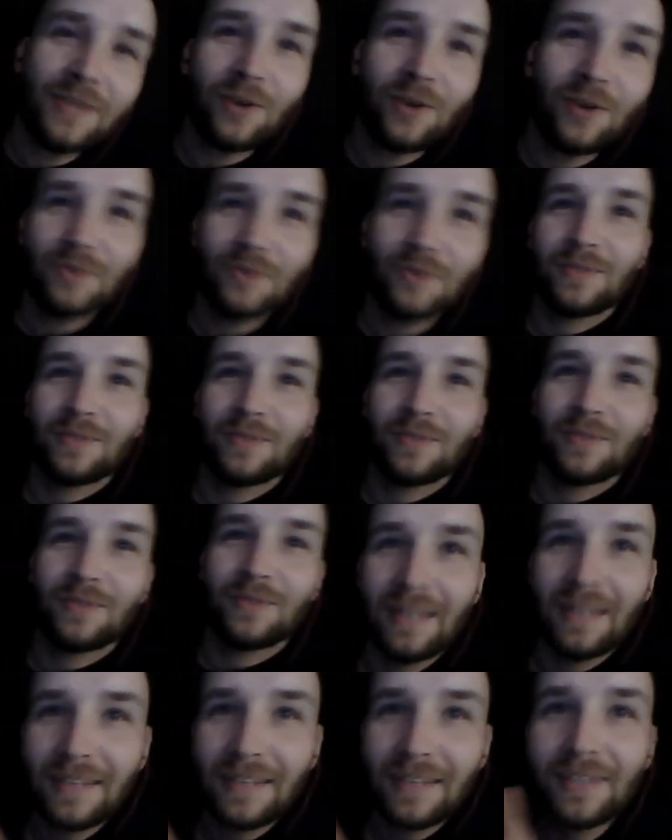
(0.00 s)
Charles was like
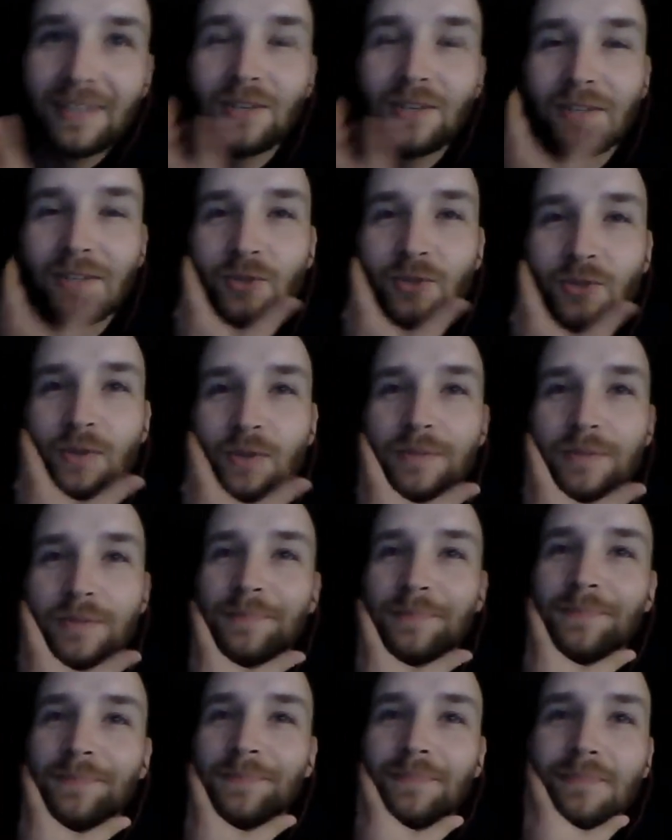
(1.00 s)
illegal in Georgia
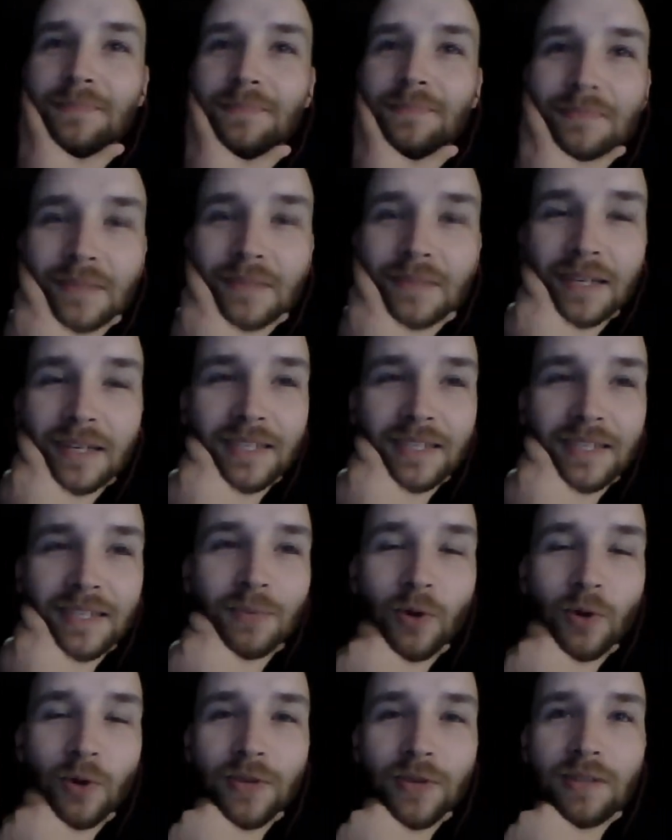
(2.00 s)
because he
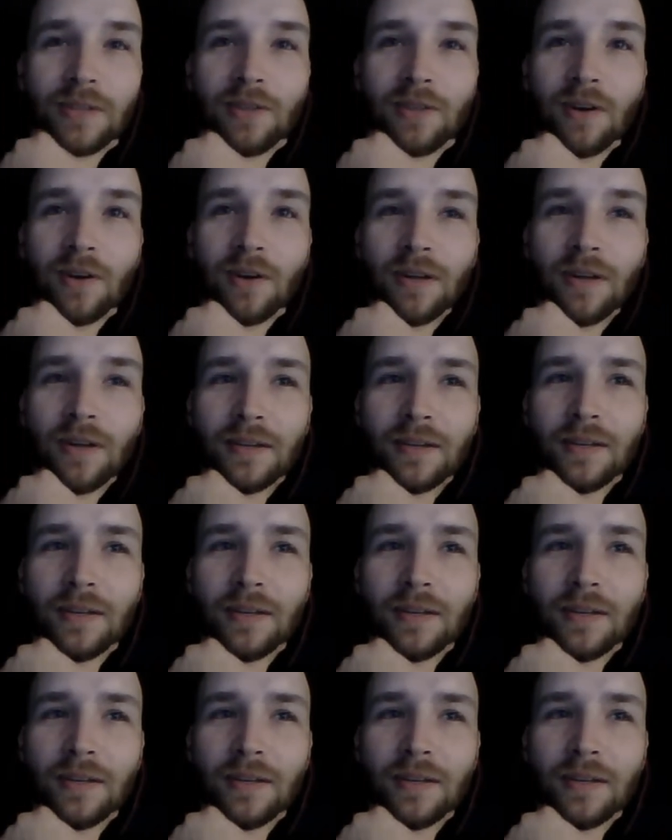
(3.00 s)
wrote that song, I think.